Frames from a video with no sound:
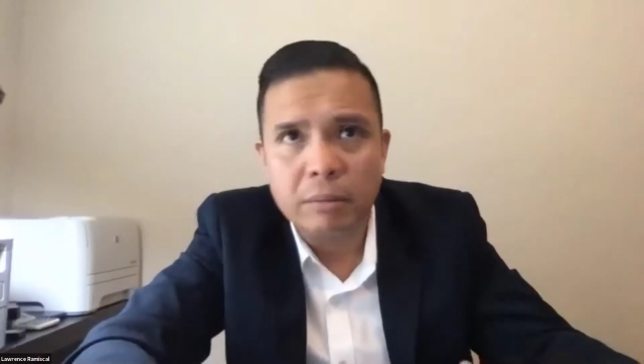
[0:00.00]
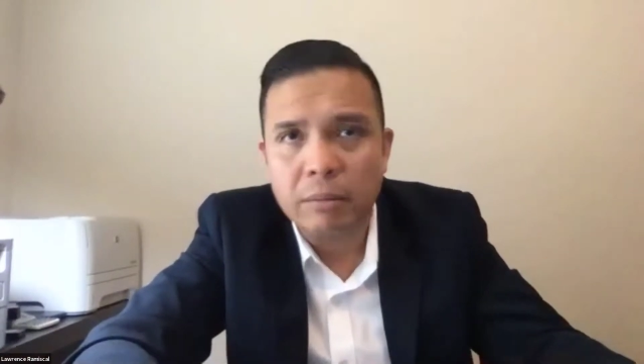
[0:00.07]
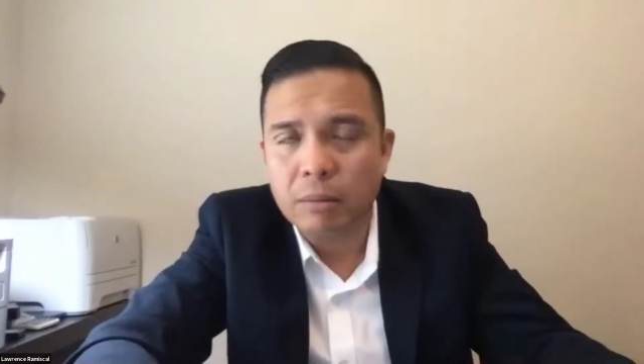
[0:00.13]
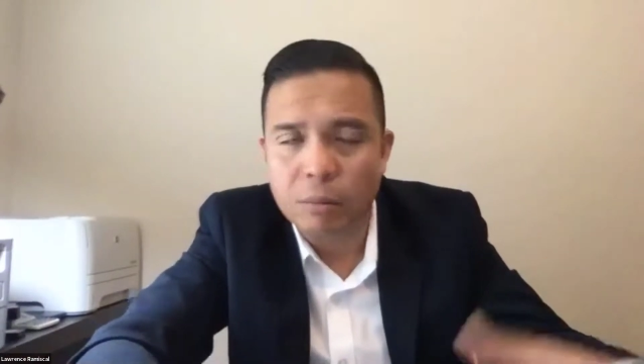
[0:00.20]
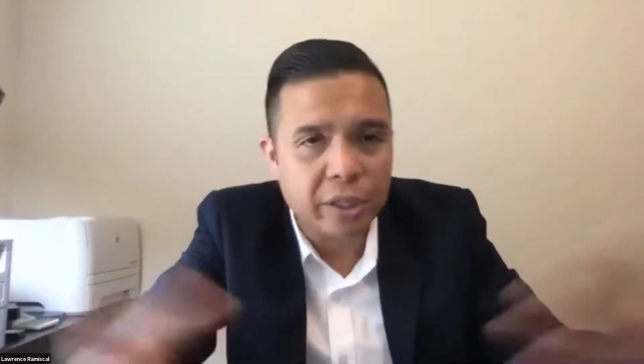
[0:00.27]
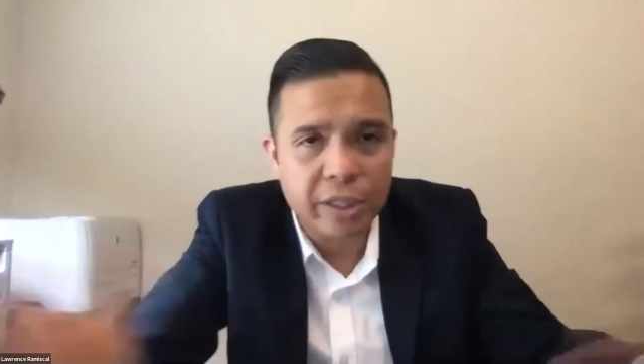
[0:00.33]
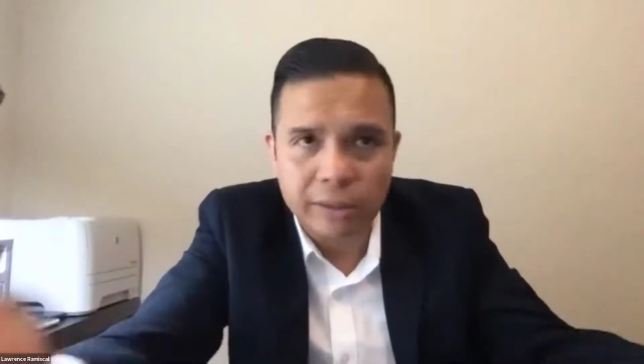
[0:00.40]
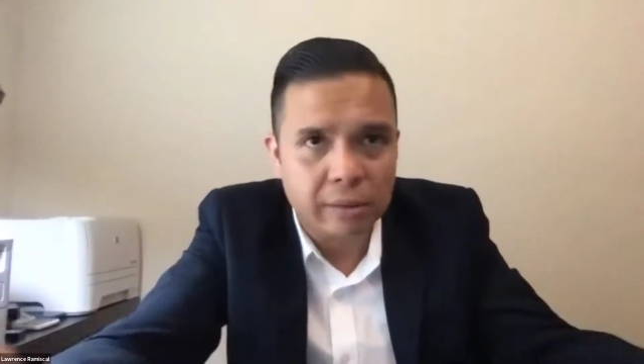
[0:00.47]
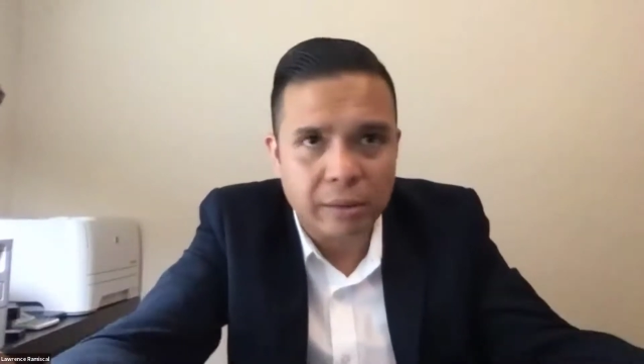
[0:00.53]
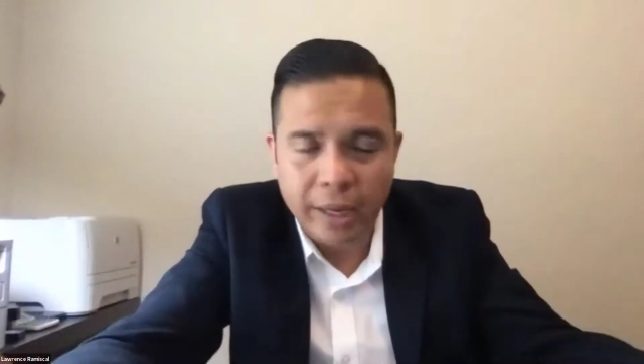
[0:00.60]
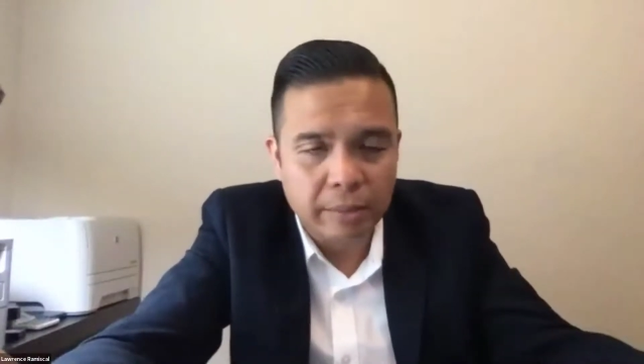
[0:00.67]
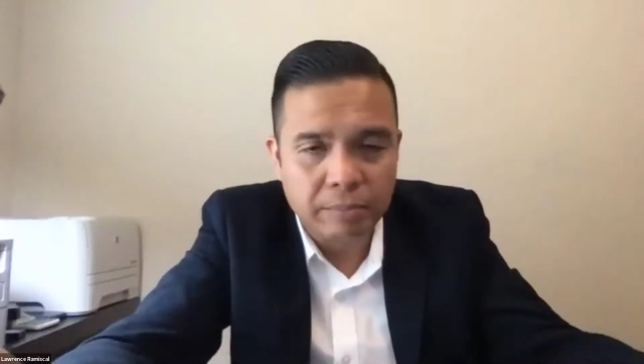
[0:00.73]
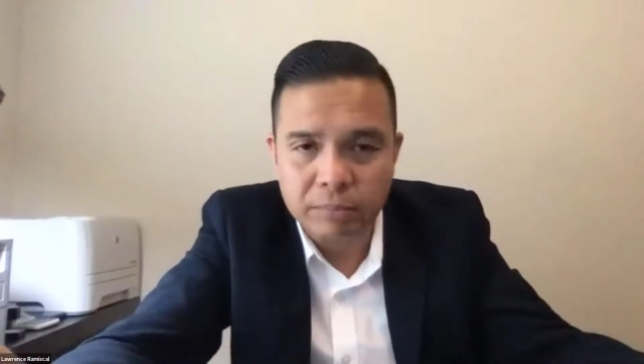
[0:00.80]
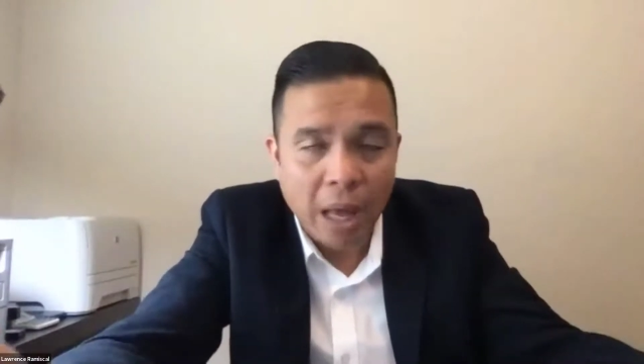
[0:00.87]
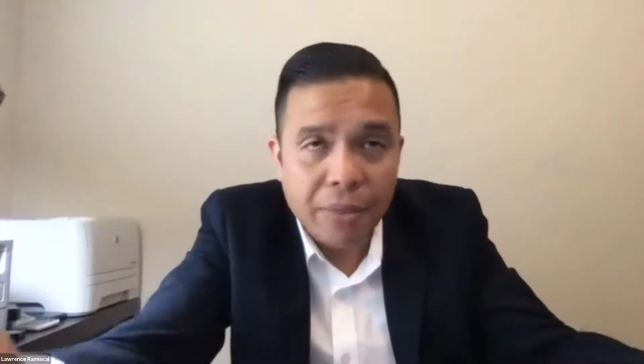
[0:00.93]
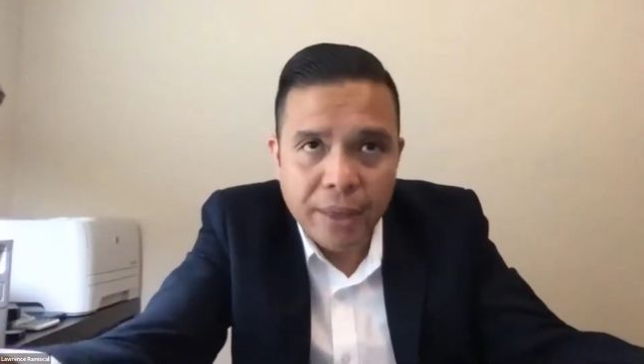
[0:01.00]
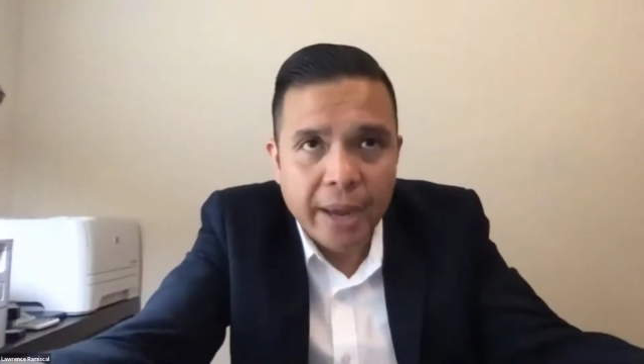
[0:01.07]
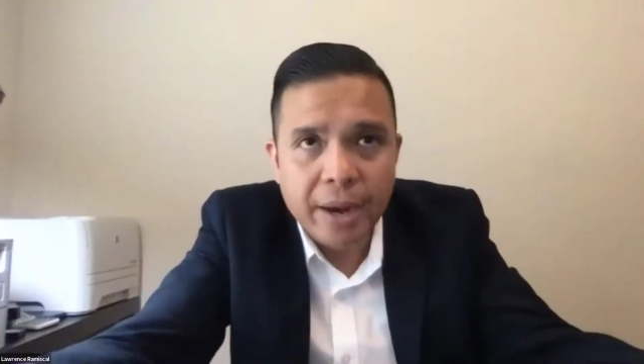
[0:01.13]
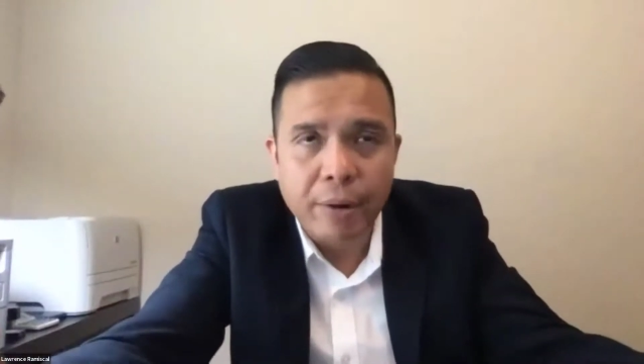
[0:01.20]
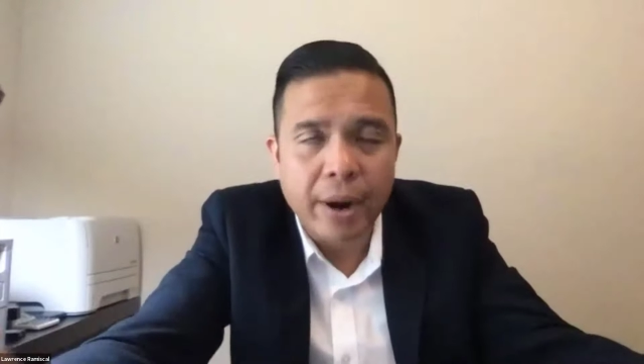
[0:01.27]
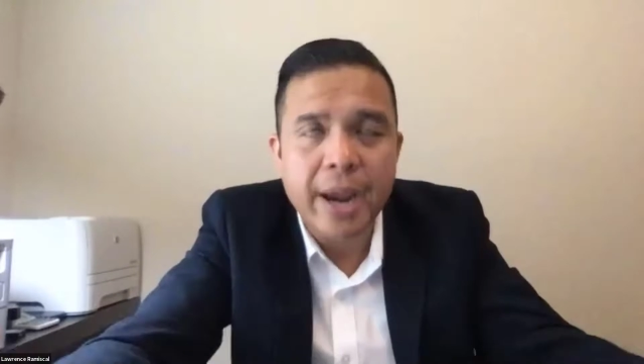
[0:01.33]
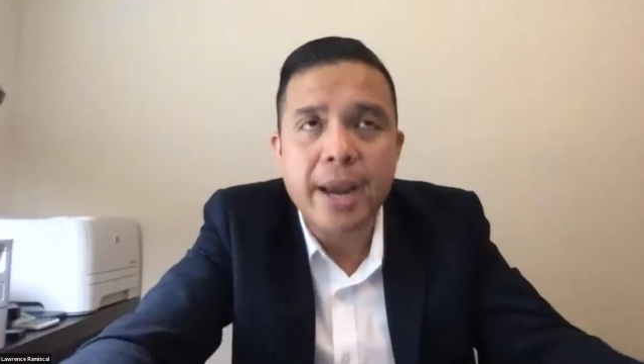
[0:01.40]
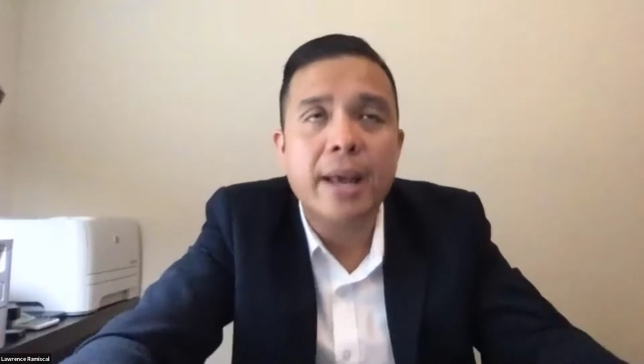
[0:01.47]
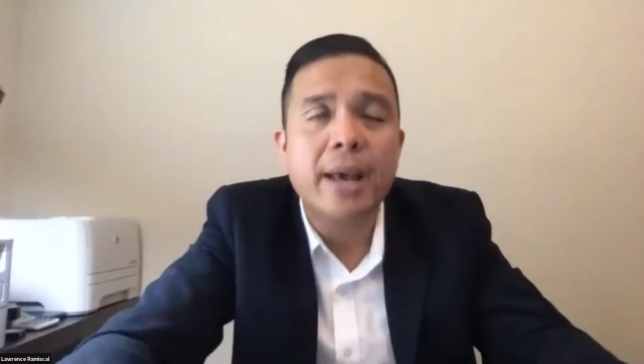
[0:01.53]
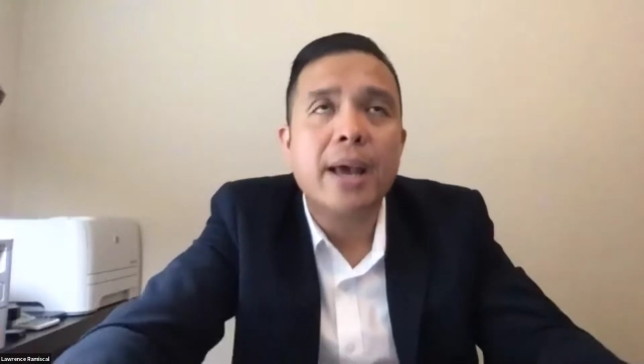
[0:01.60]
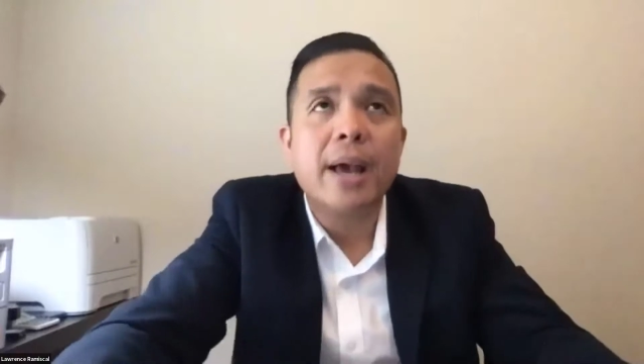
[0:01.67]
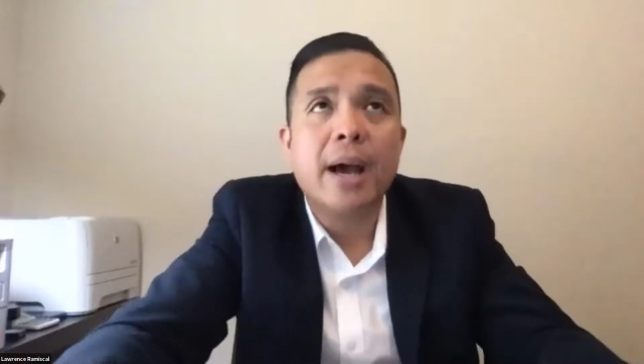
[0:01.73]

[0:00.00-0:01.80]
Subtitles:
which is like nothing, right?